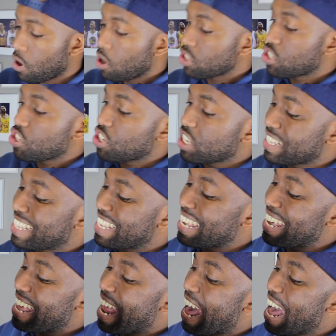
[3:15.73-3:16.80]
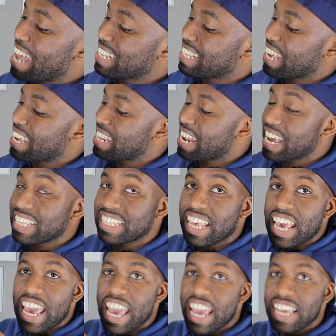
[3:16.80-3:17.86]
Also, you can see it has a nice
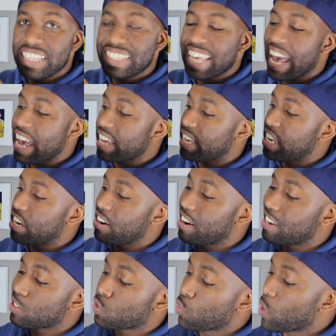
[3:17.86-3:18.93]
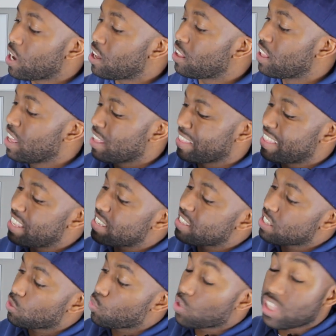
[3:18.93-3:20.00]
hang tag here as well. This
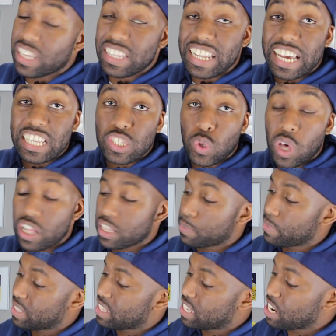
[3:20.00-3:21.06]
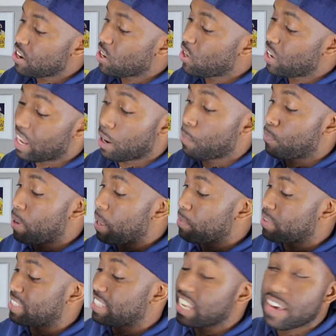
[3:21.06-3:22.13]
is a really nice quality material, and I'll
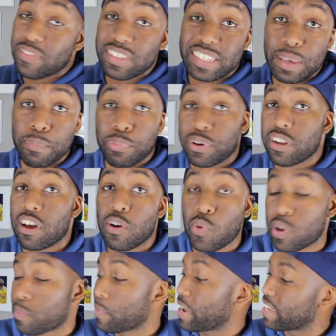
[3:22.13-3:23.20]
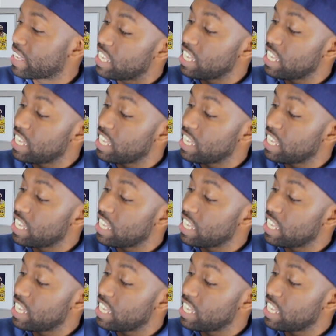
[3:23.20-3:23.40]
probably save this and put it on one of my